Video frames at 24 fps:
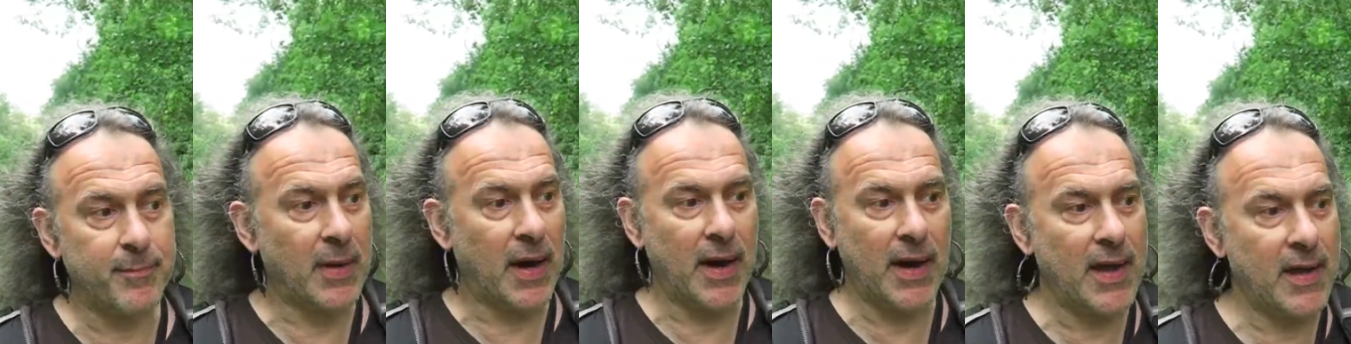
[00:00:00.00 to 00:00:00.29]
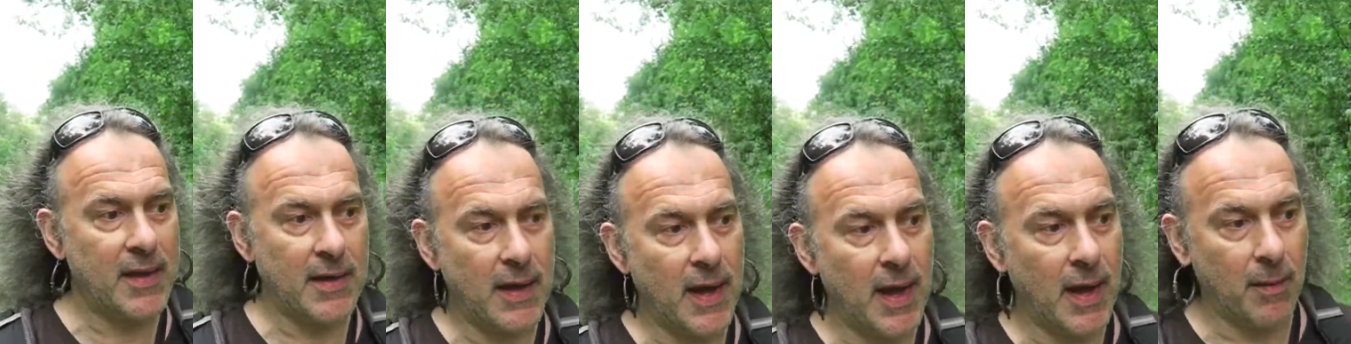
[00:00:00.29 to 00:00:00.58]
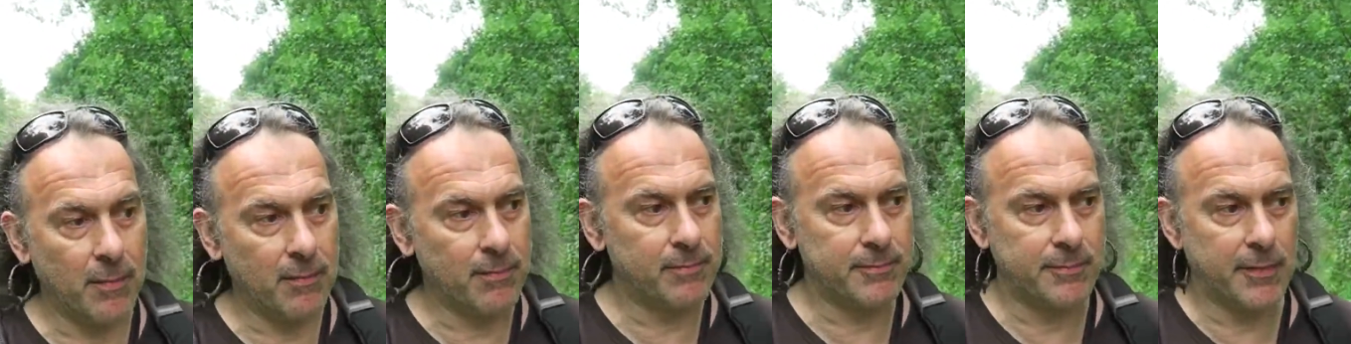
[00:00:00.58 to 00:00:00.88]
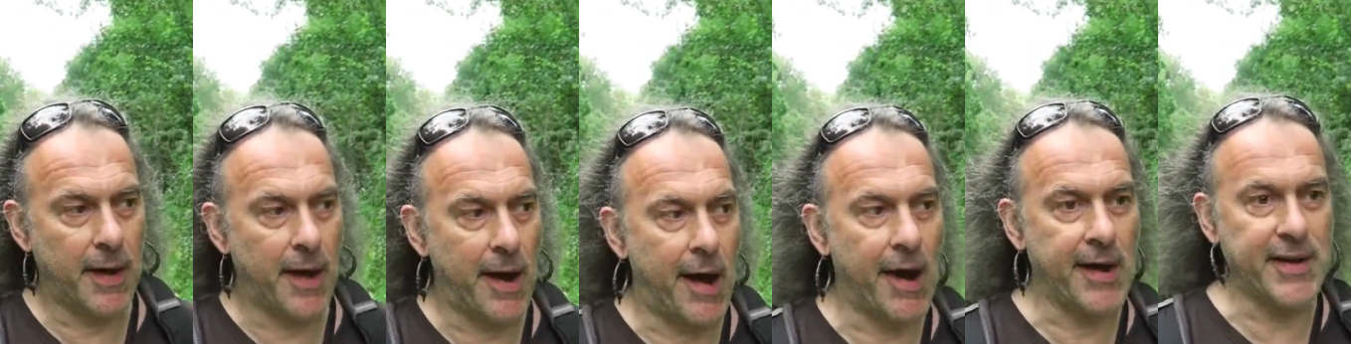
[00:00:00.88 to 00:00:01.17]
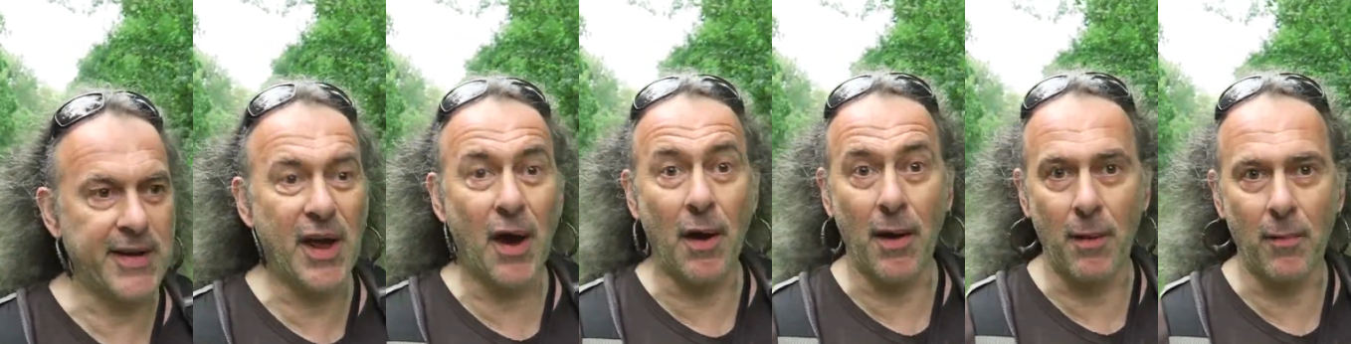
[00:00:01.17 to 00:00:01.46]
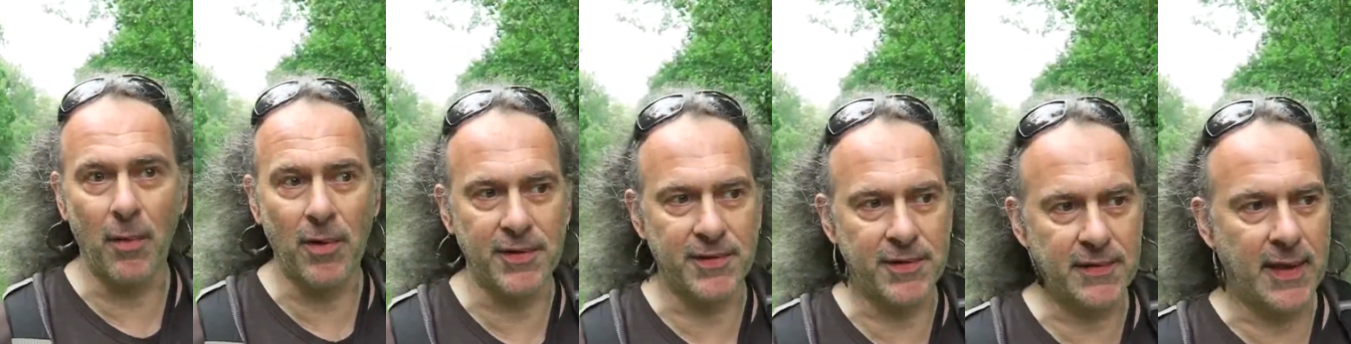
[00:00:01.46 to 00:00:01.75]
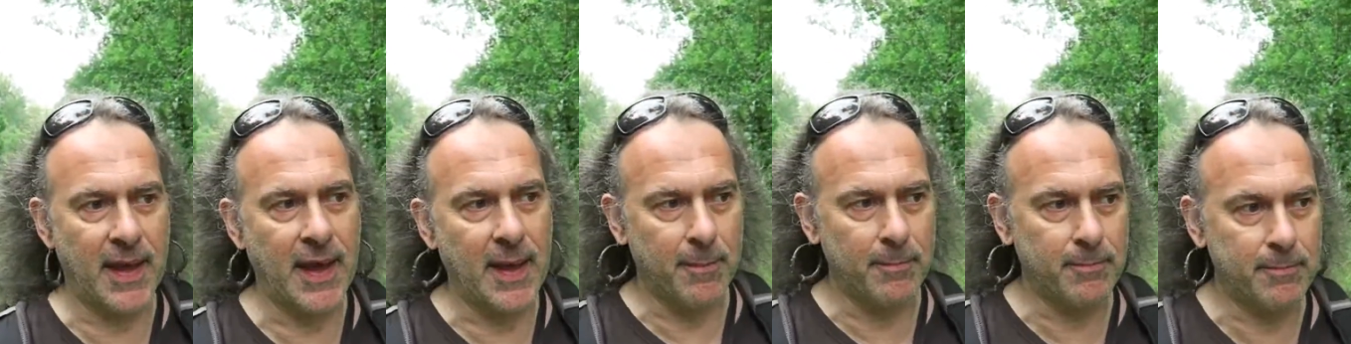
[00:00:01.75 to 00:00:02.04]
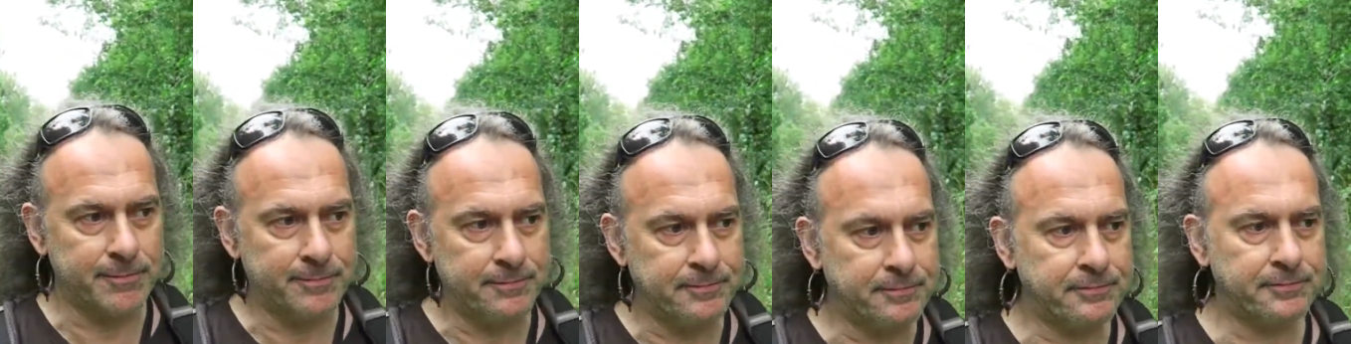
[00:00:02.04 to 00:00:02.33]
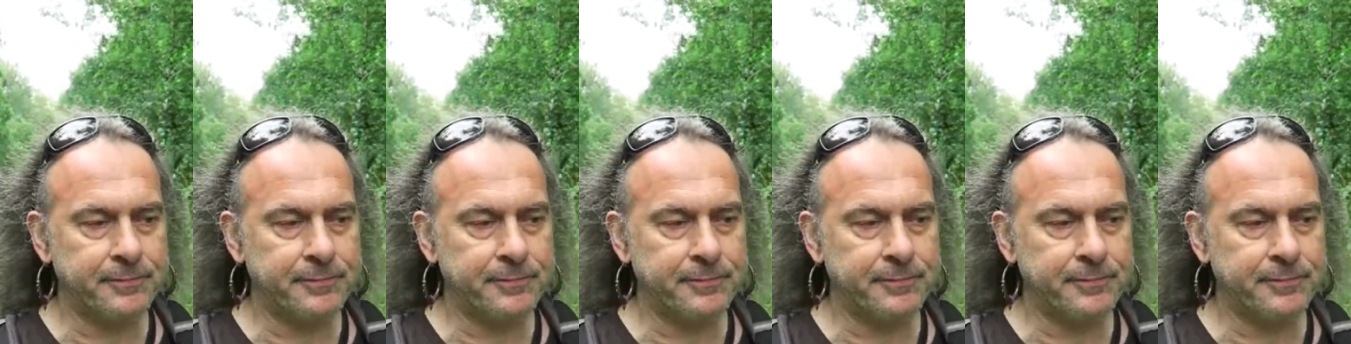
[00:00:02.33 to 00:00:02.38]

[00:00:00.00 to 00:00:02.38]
but I know it wasn't him.